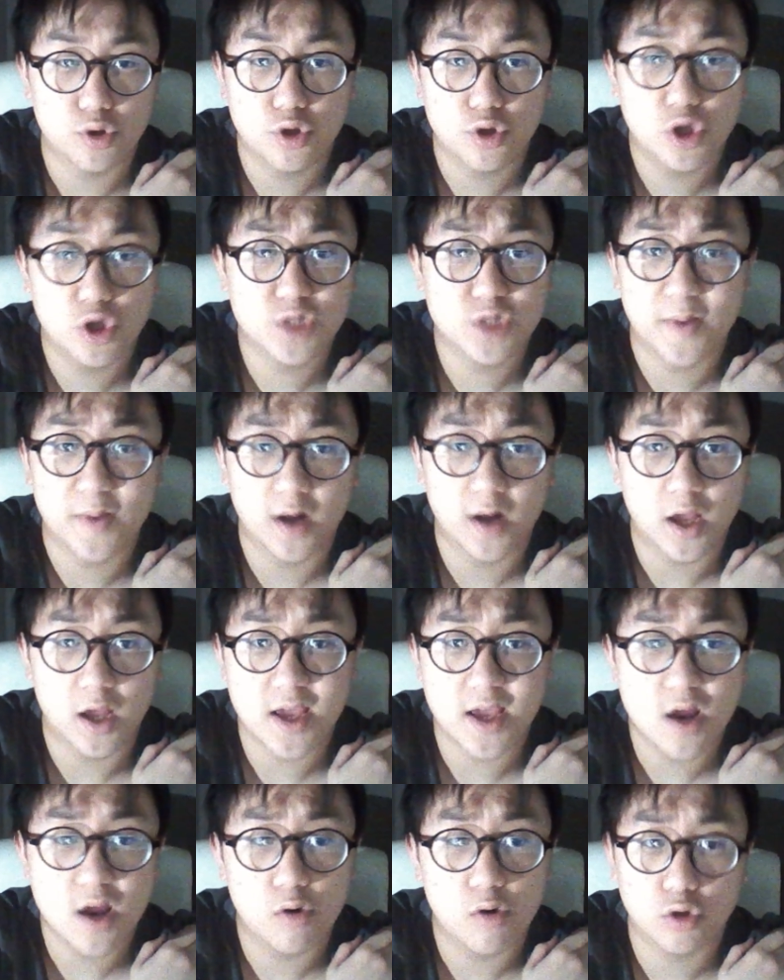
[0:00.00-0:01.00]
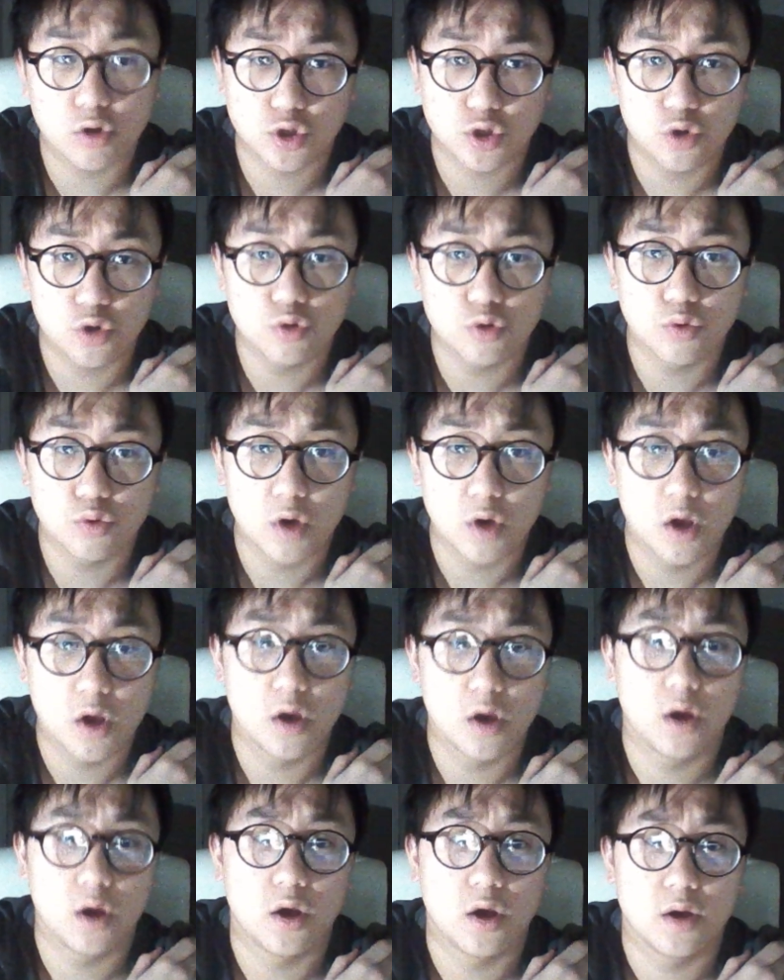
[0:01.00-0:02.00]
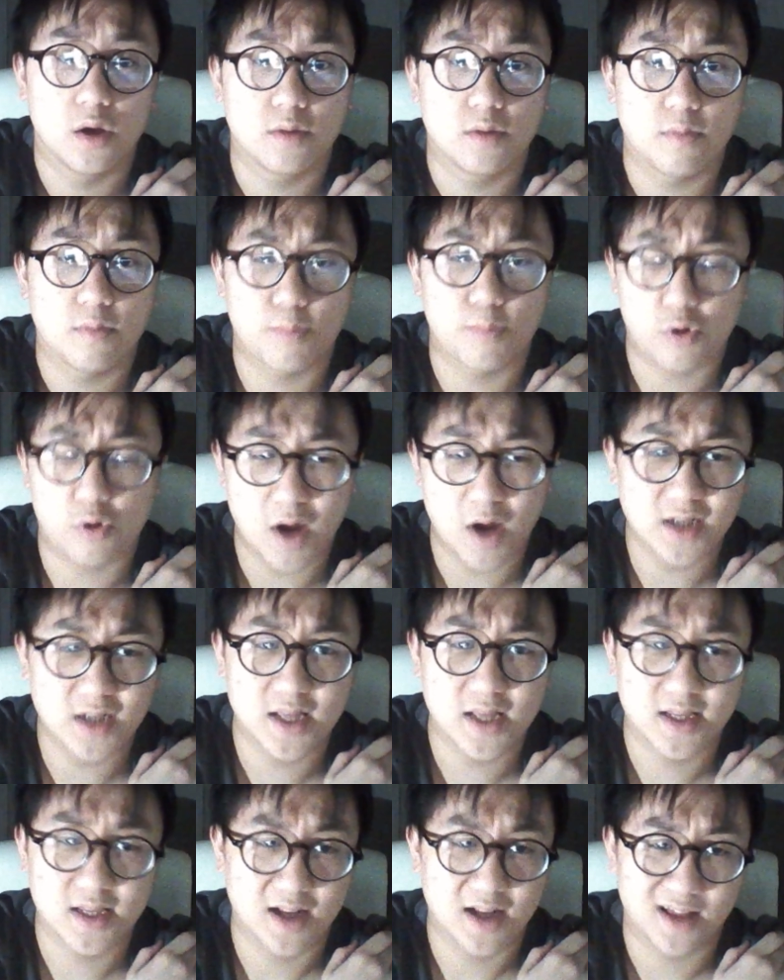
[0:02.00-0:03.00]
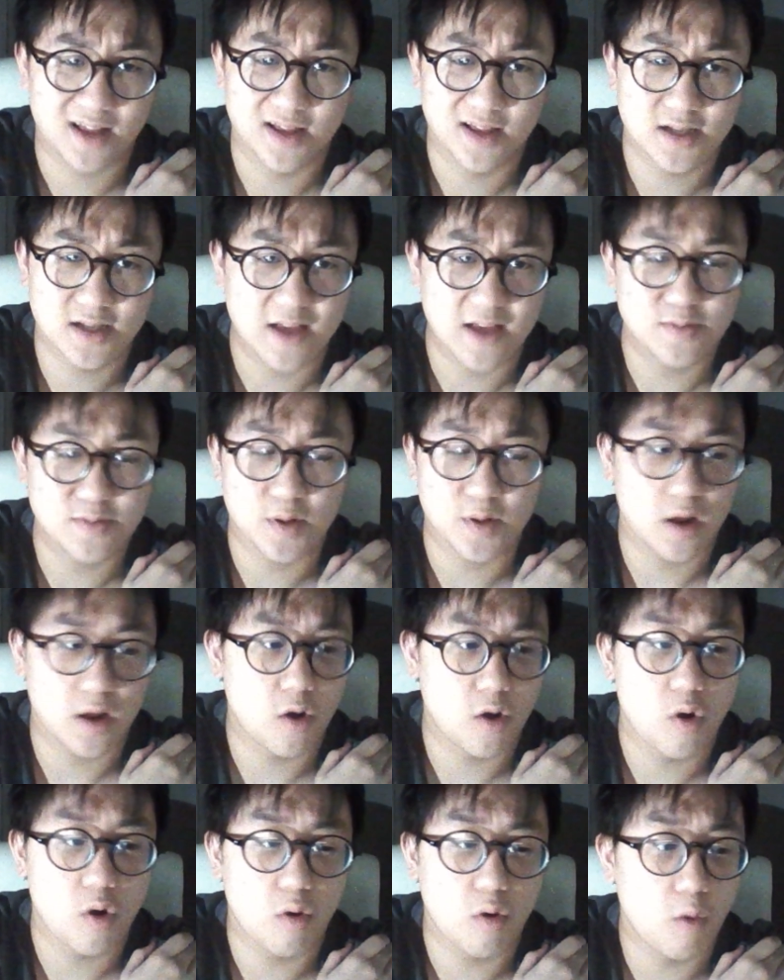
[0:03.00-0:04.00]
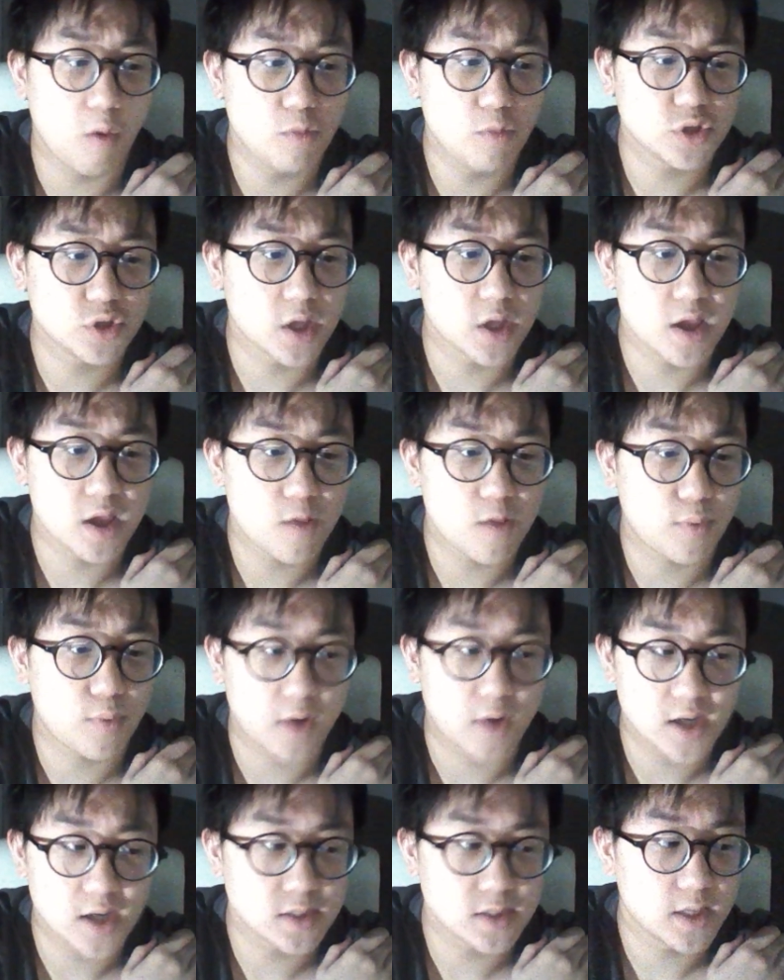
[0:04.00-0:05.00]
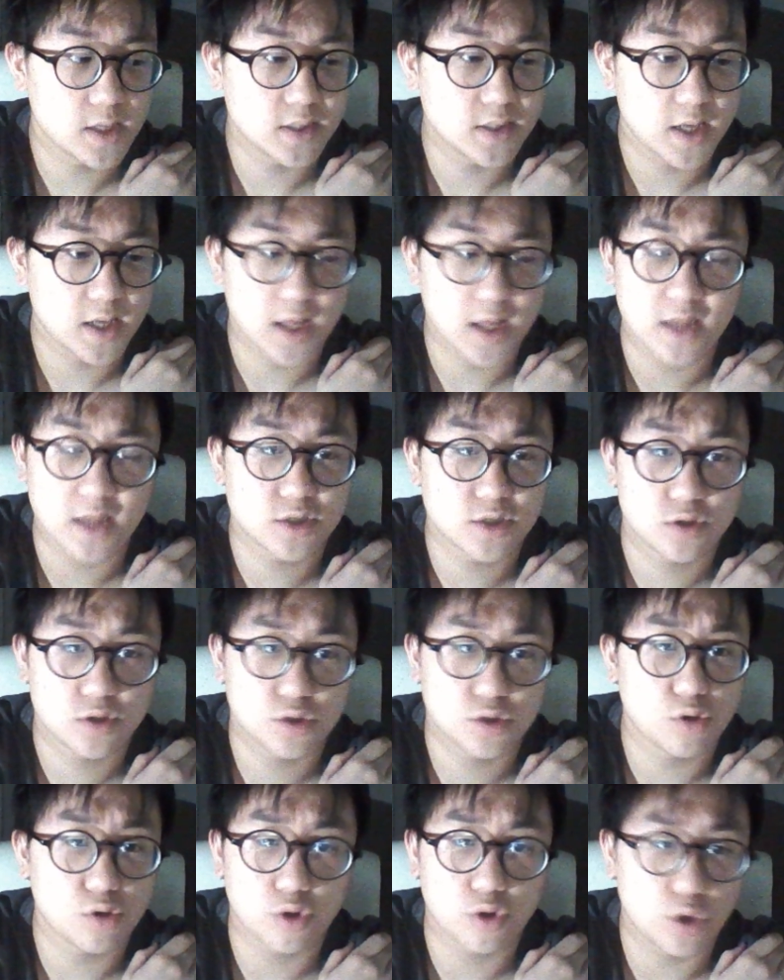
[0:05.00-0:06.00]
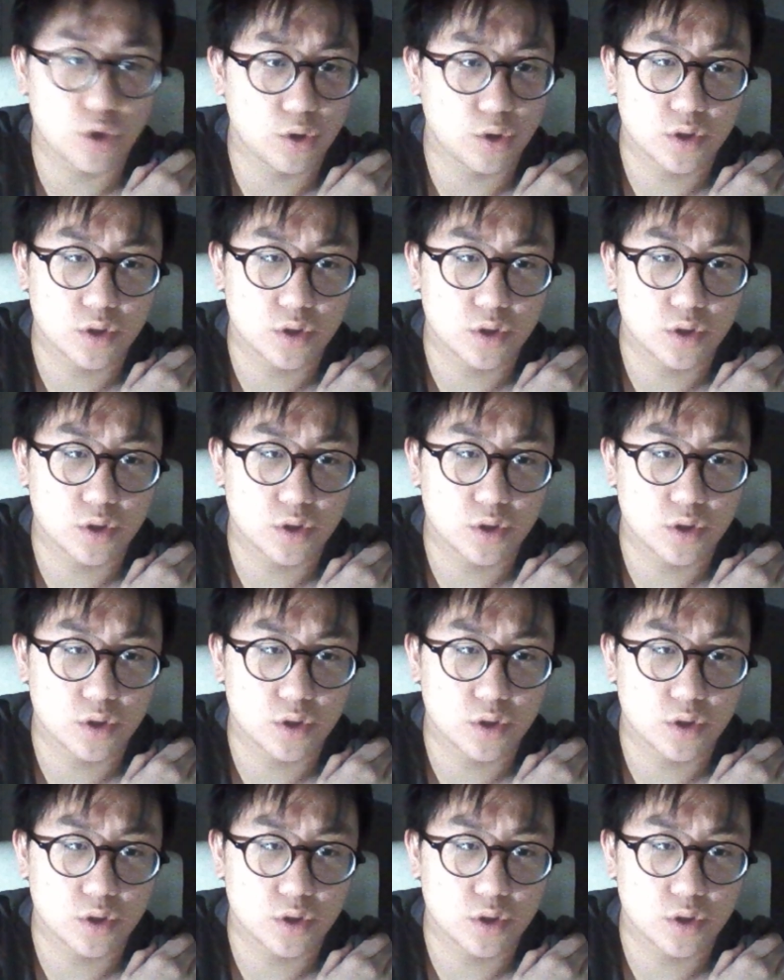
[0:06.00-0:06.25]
You could spend a year or two procrastinating like this. I spent almost a year procrastinating. It's, it's not good.